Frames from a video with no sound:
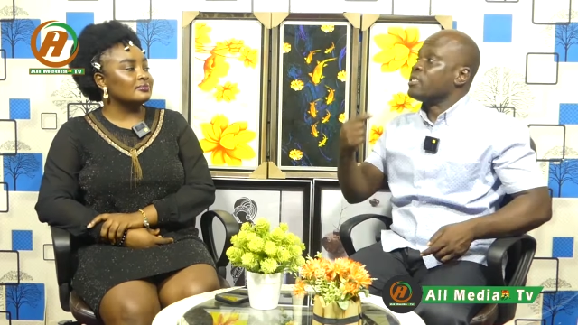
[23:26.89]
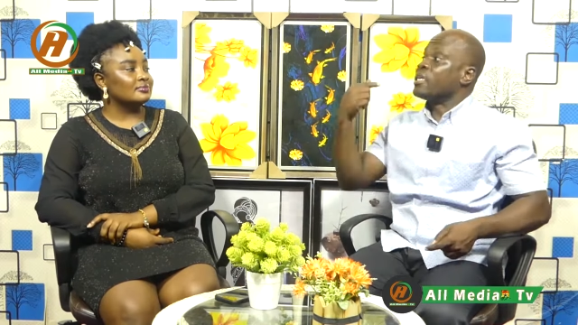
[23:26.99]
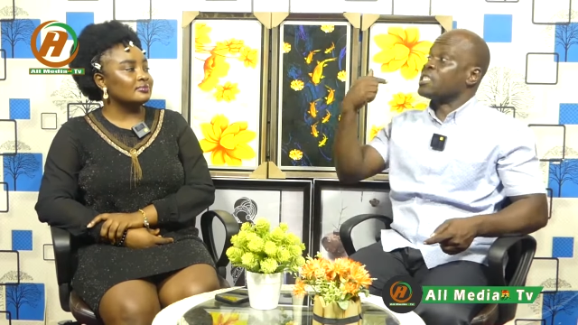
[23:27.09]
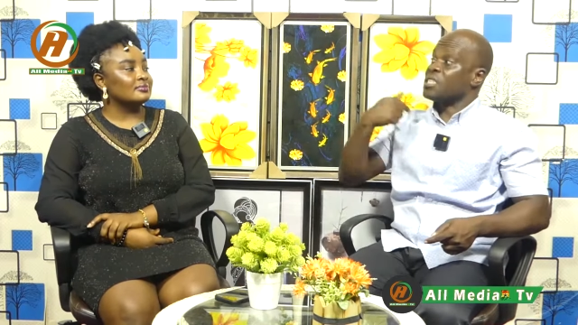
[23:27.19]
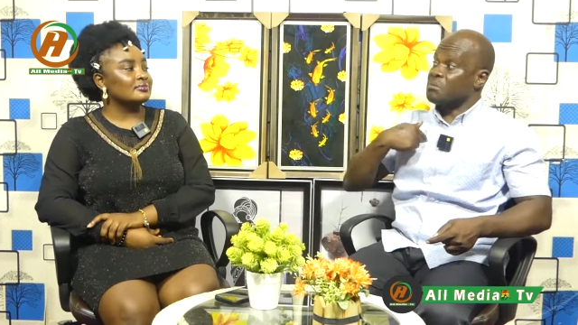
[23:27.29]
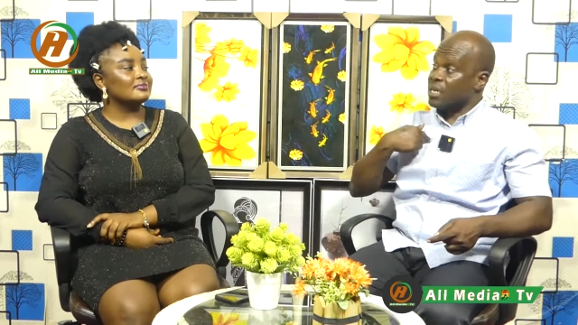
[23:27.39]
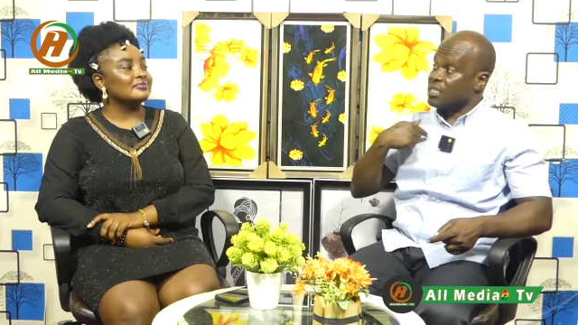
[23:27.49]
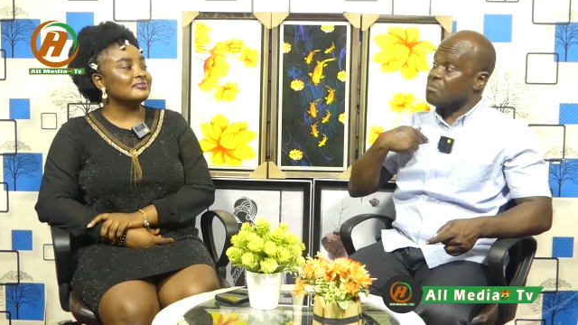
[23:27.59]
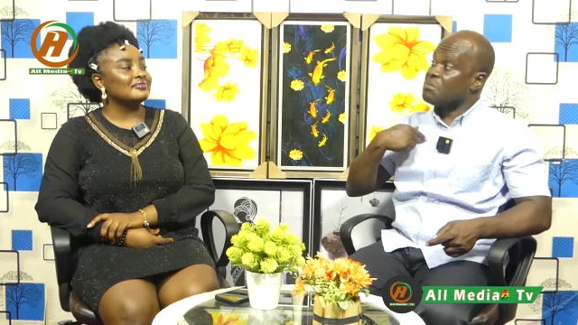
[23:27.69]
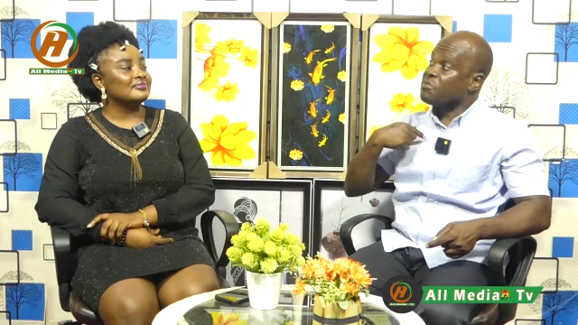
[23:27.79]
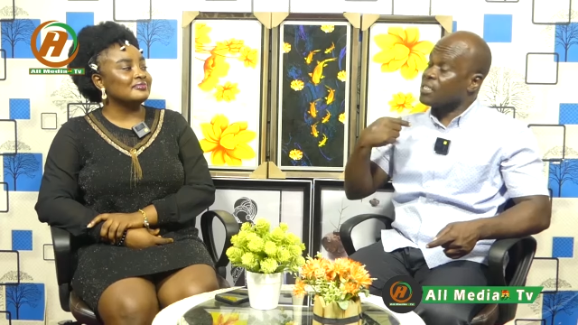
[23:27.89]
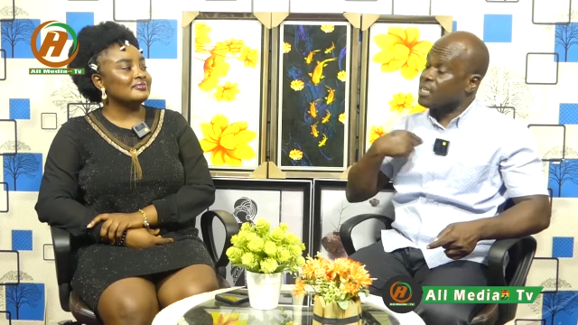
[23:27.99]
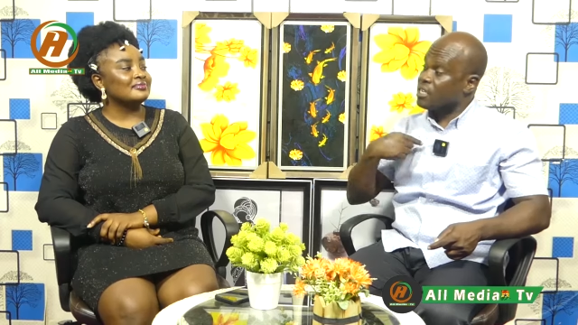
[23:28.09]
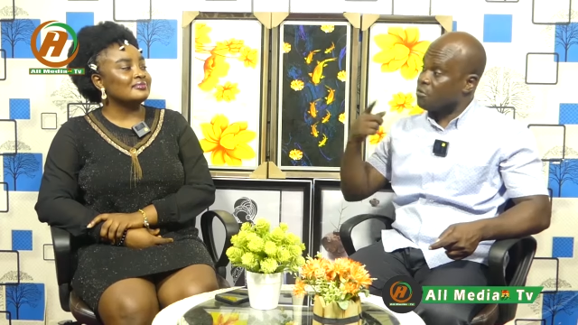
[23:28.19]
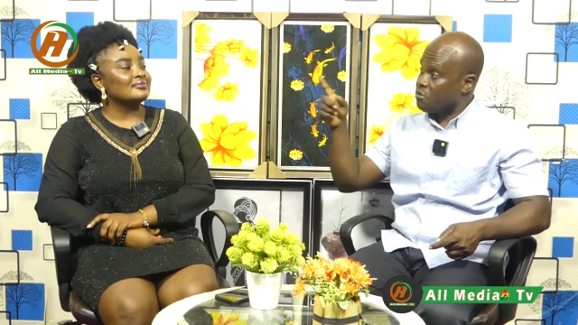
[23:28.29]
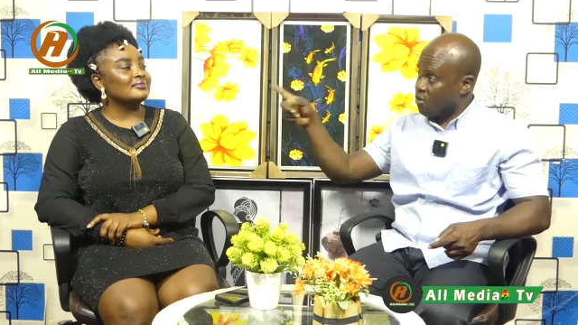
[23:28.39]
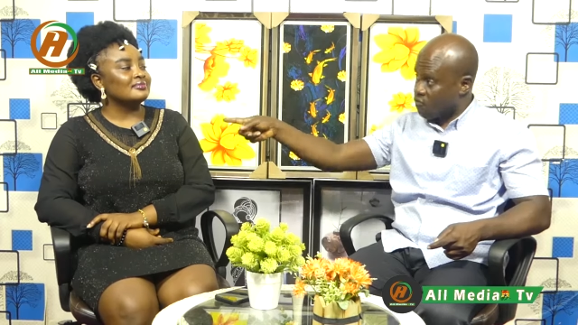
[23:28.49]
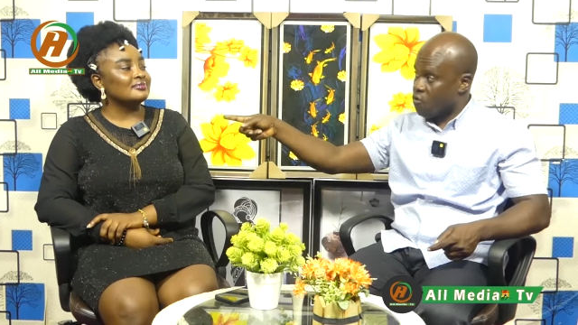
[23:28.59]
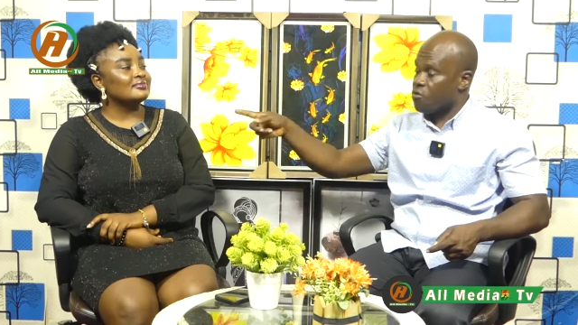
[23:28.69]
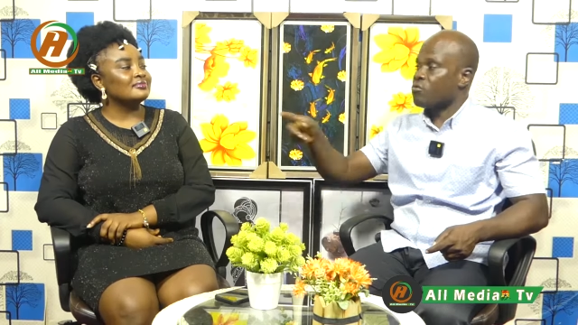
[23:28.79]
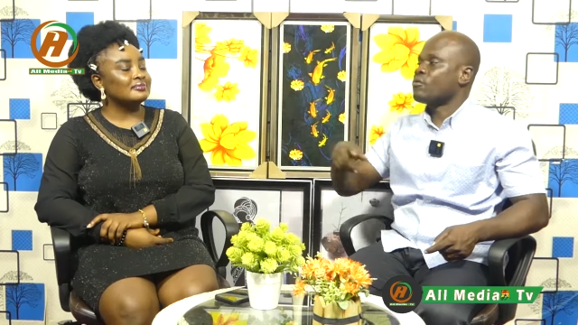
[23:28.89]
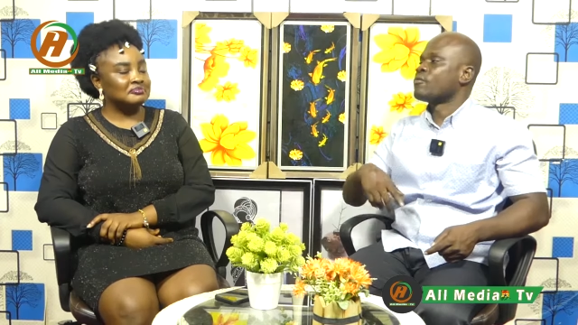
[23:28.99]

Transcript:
Speaker 1: Your chimney as a mutual ten years a bit of four.